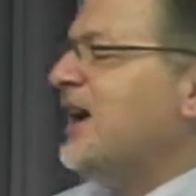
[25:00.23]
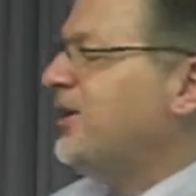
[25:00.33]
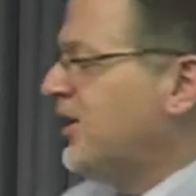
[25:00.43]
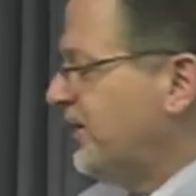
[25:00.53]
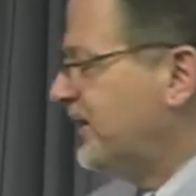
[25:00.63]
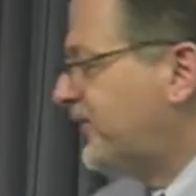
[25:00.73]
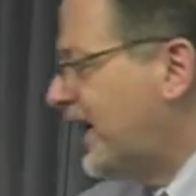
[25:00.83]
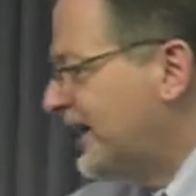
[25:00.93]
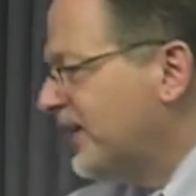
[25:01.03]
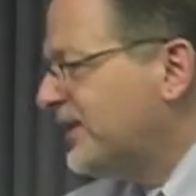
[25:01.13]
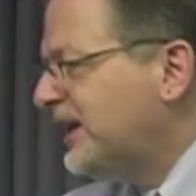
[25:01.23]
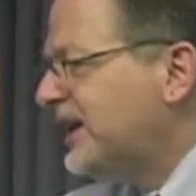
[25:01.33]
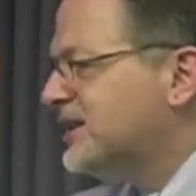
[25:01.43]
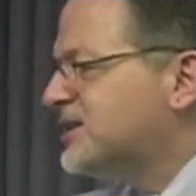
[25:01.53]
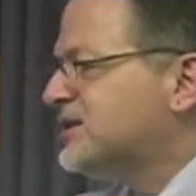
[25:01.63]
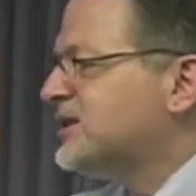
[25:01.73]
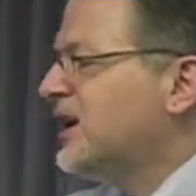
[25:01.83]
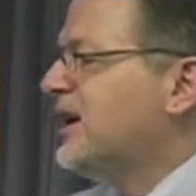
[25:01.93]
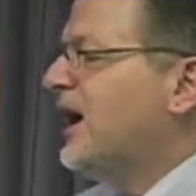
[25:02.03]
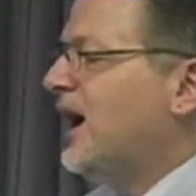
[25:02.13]
you're going to find out the answers
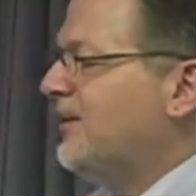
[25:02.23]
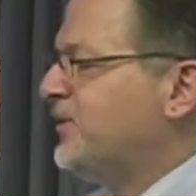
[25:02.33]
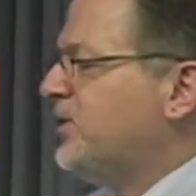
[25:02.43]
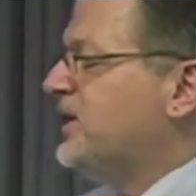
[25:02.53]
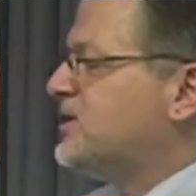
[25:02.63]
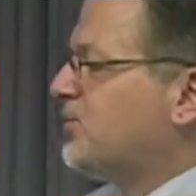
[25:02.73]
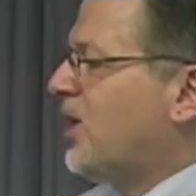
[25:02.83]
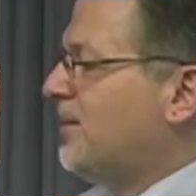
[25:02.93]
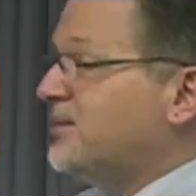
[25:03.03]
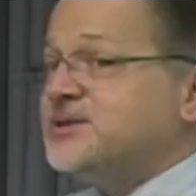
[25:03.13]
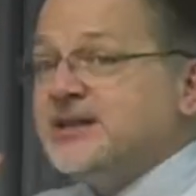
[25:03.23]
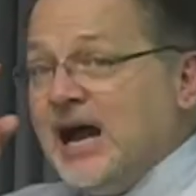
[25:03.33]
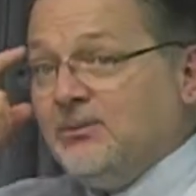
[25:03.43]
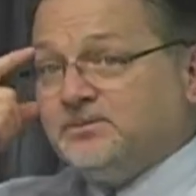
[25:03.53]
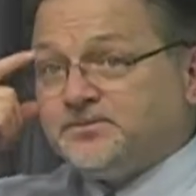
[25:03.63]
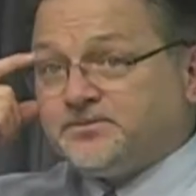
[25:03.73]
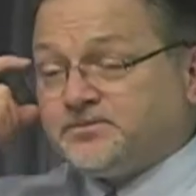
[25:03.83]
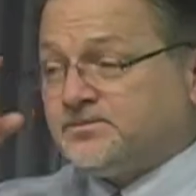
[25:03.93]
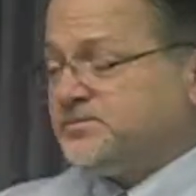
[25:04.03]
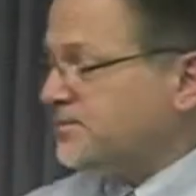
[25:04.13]
to these problems. Now,
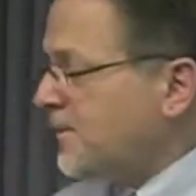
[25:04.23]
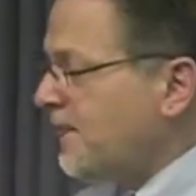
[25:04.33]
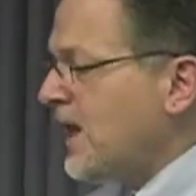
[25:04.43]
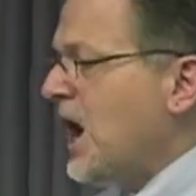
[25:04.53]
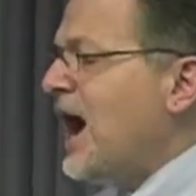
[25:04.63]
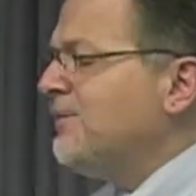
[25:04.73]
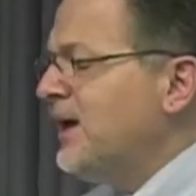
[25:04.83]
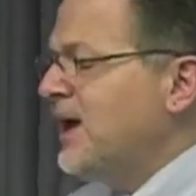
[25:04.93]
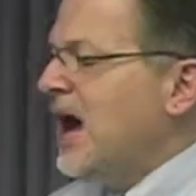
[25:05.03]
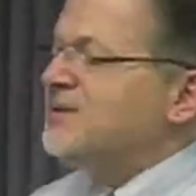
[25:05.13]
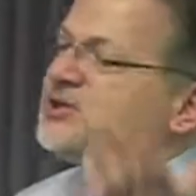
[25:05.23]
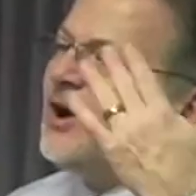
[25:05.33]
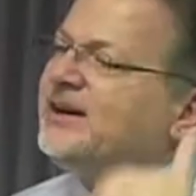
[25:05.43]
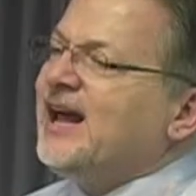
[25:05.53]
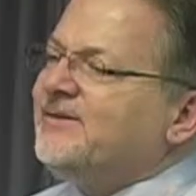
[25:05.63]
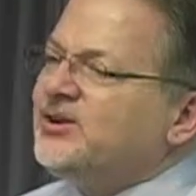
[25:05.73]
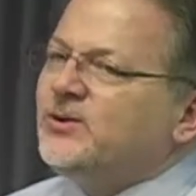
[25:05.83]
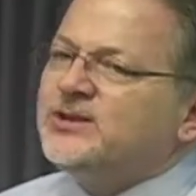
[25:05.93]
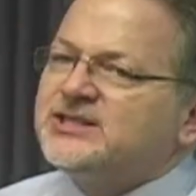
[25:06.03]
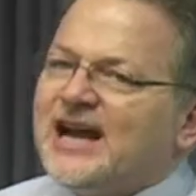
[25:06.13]
I was going to have you
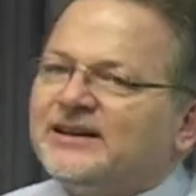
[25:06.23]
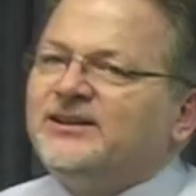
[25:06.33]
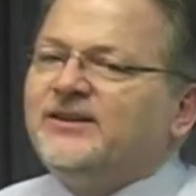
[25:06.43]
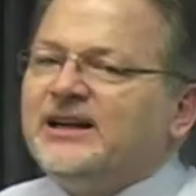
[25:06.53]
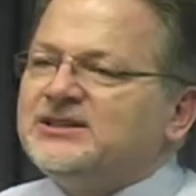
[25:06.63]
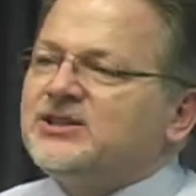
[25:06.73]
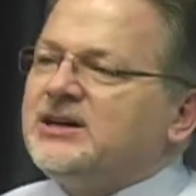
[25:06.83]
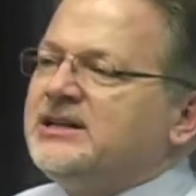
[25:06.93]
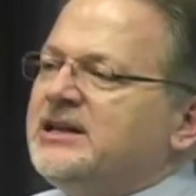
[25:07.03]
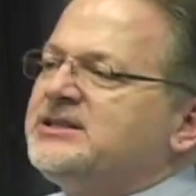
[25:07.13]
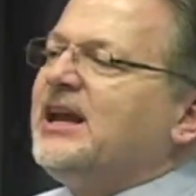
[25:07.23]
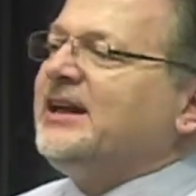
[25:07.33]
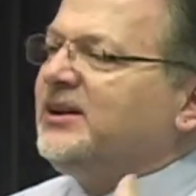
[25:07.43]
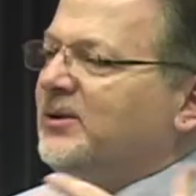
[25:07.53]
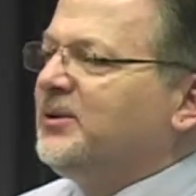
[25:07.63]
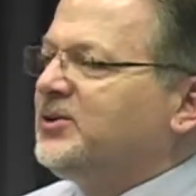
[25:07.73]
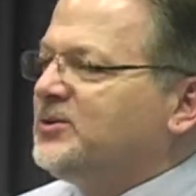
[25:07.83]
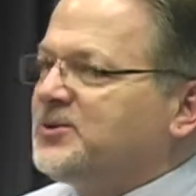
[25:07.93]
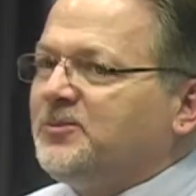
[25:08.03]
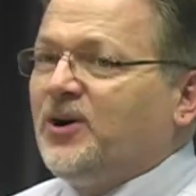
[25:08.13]
do this activity, and instead I think what we'll do
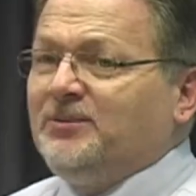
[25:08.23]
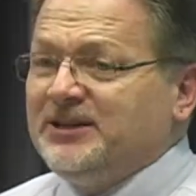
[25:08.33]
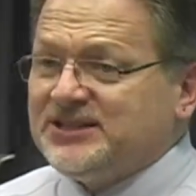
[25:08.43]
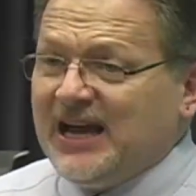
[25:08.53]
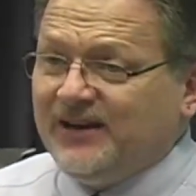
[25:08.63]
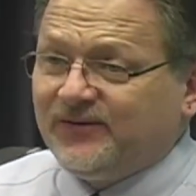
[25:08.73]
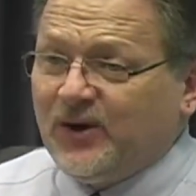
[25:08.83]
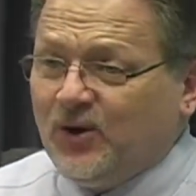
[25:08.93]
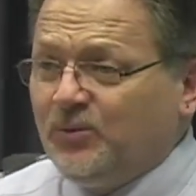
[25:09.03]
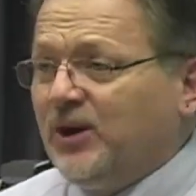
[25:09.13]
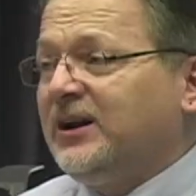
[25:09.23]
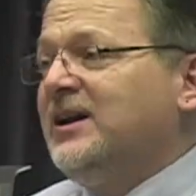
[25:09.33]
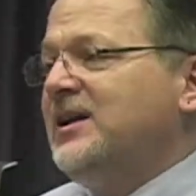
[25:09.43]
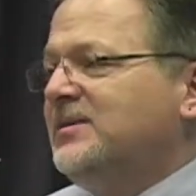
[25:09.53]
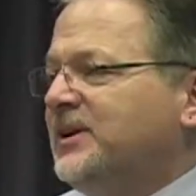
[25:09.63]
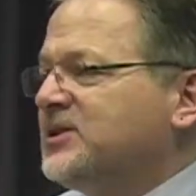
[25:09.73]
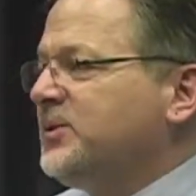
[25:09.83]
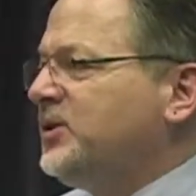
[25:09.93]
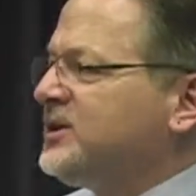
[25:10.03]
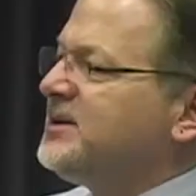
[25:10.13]
is we'll probably assign it for homework, because
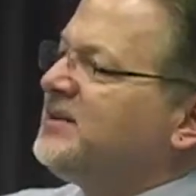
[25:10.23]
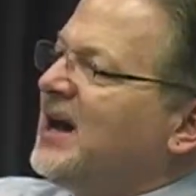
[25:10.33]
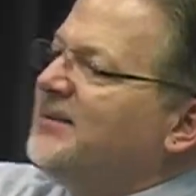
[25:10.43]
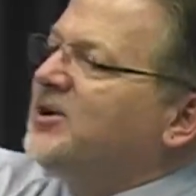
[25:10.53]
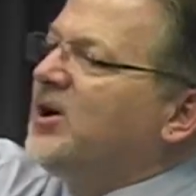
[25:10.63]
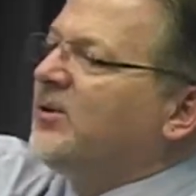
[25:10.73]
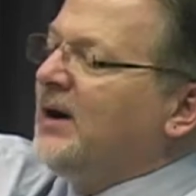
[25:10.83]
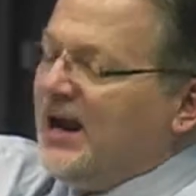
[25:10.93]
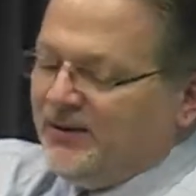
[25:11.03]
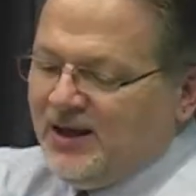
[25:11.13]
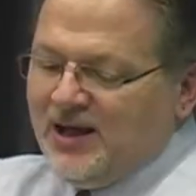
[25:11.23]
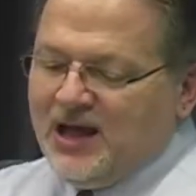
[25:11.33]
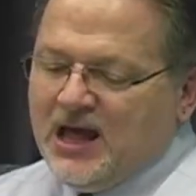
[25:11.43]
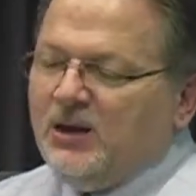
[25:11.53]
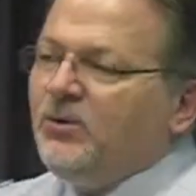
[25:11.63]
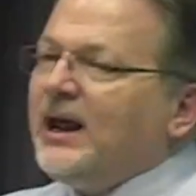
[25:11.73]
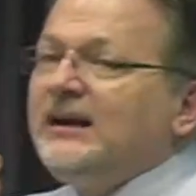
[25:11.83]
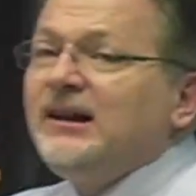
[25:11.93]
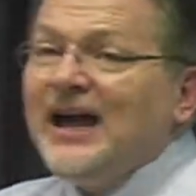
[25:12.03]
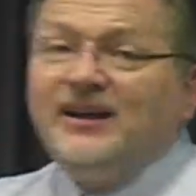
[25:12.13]
we took some time to go around. What
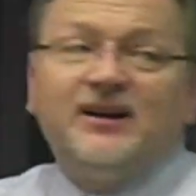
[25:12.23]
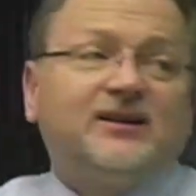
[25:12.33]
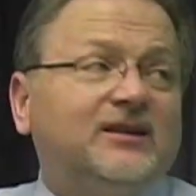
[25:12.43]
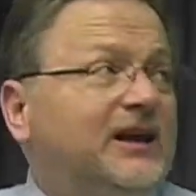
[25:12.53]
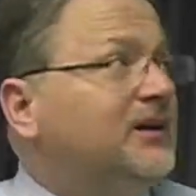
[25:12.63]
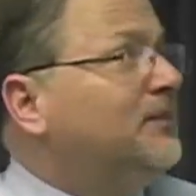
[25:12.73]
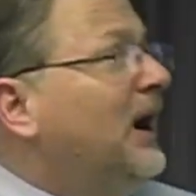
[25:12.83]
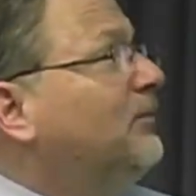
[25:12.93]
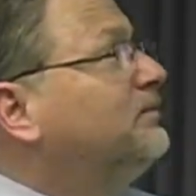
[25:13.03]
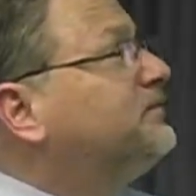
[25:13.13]
I'd like you to think about,